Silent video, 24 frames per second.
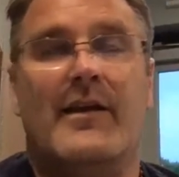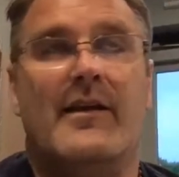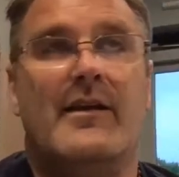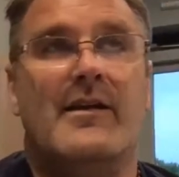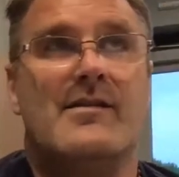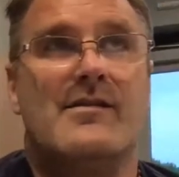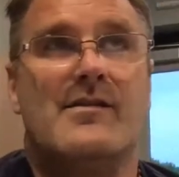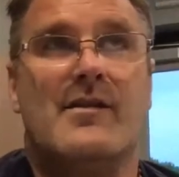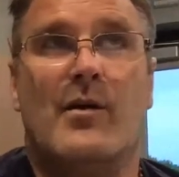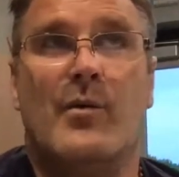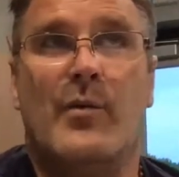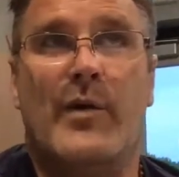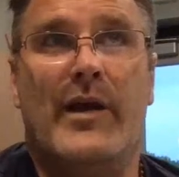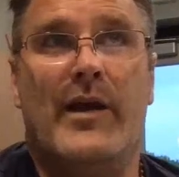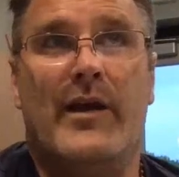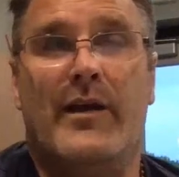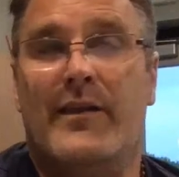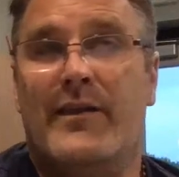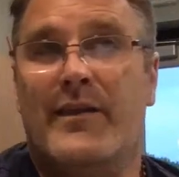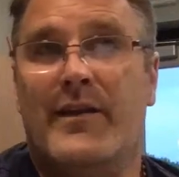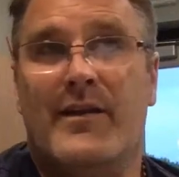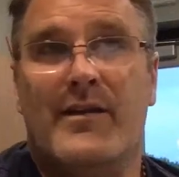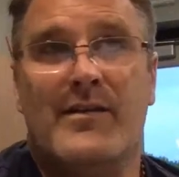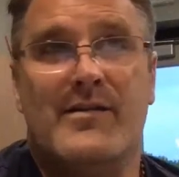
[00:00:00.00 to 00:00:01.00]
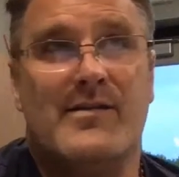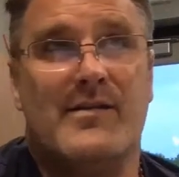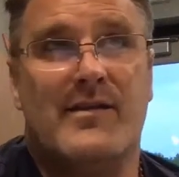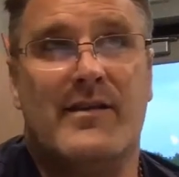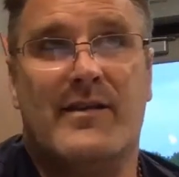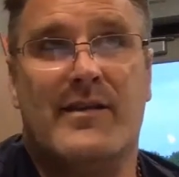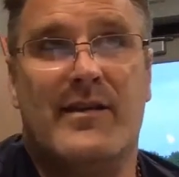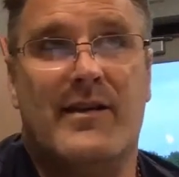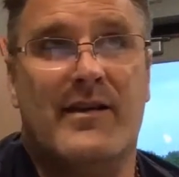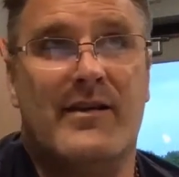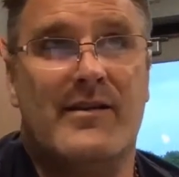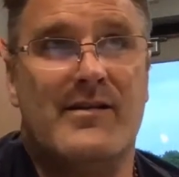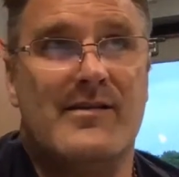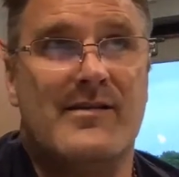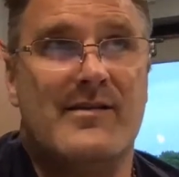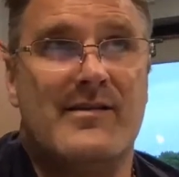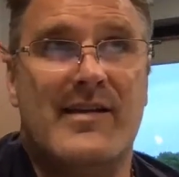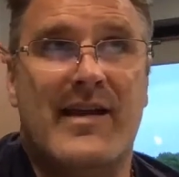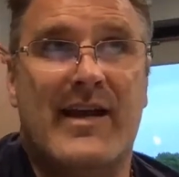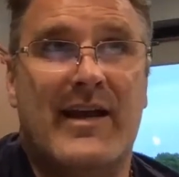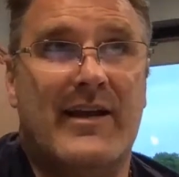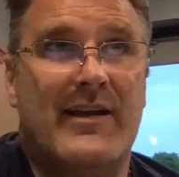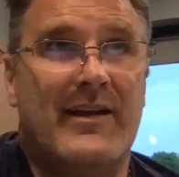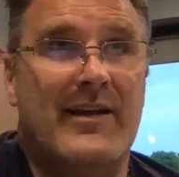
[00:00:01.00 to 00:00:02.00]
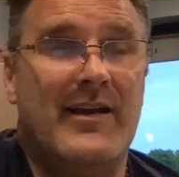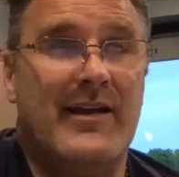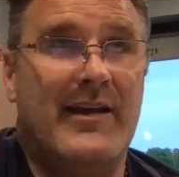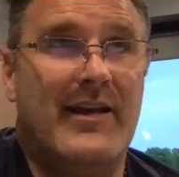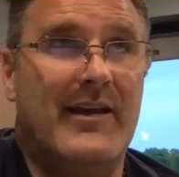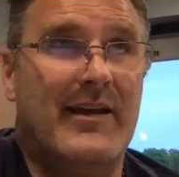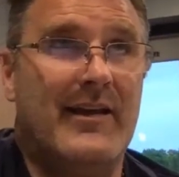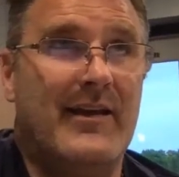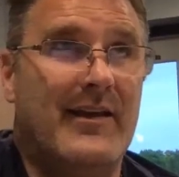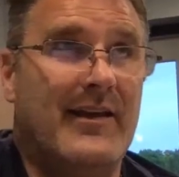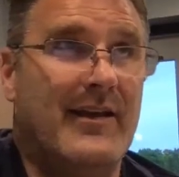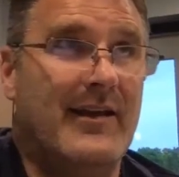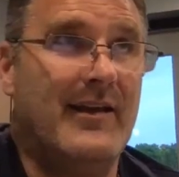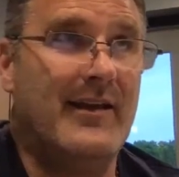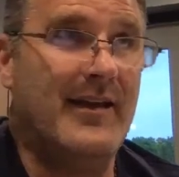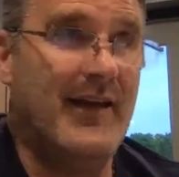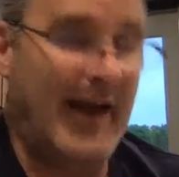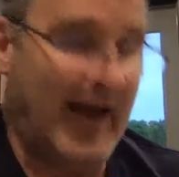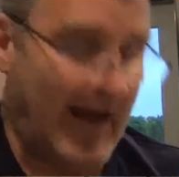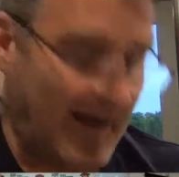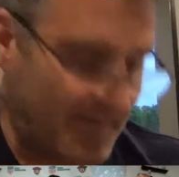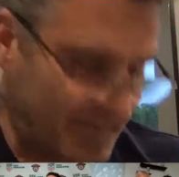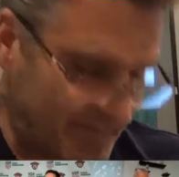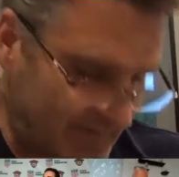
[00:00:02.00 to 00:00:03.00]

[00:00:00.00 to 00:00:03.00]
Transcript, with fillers: so we there's there's tech. You, have to